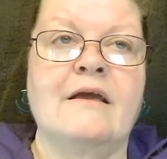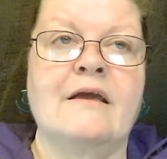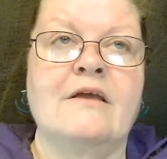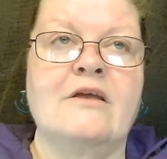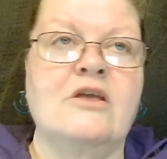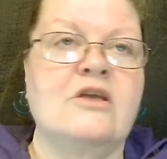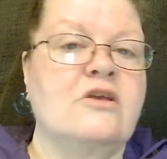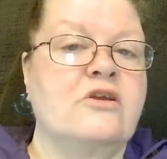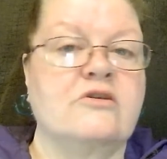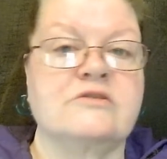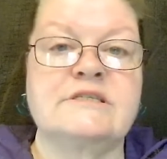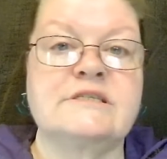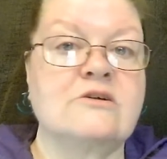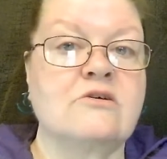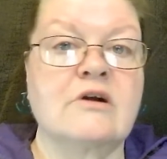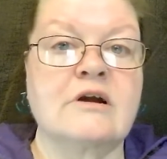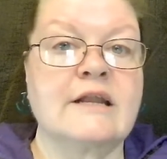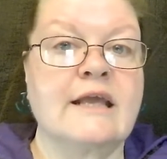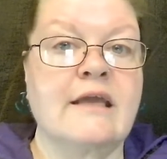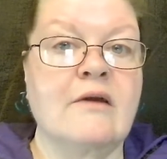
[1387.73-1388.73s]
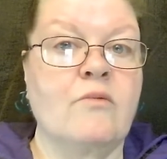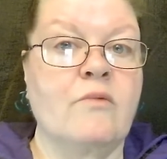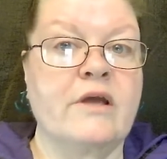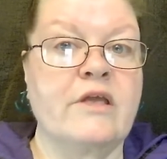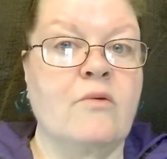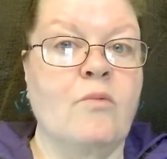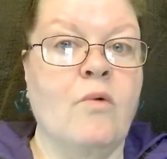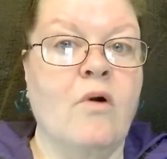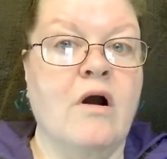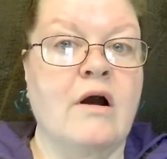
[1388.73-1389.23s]
You're still going to get what you
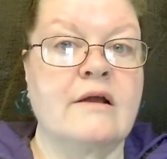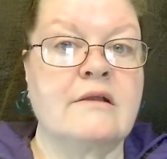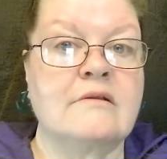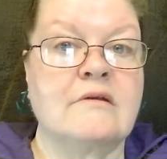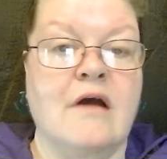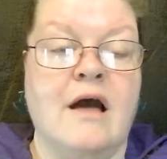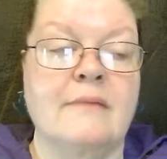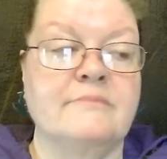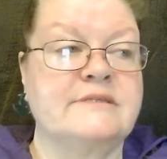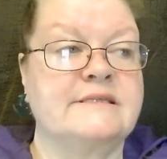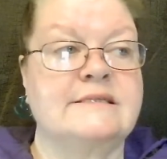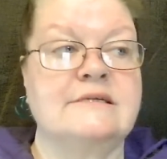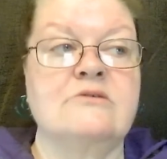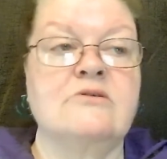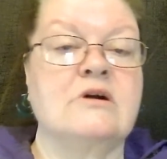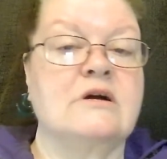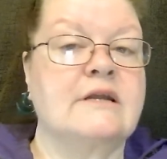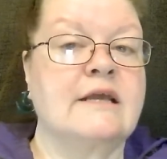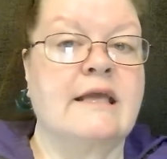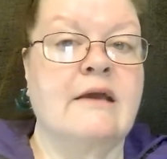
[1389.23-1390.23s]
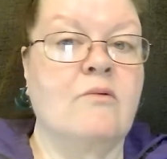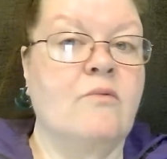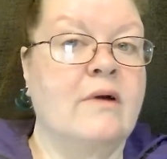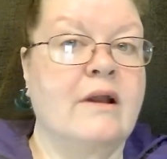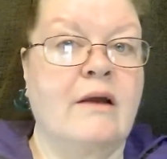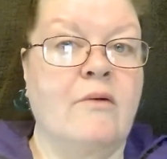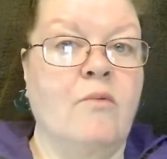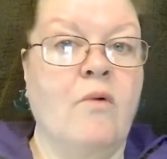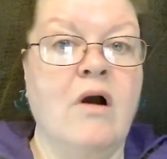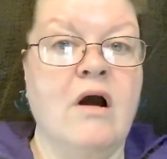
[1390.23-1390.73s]
want. I'm still going to get what I
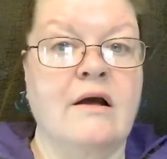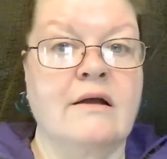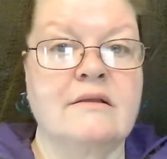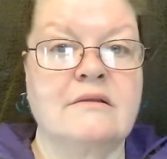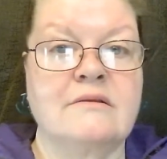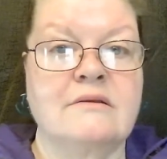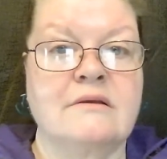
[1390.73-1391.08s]
want.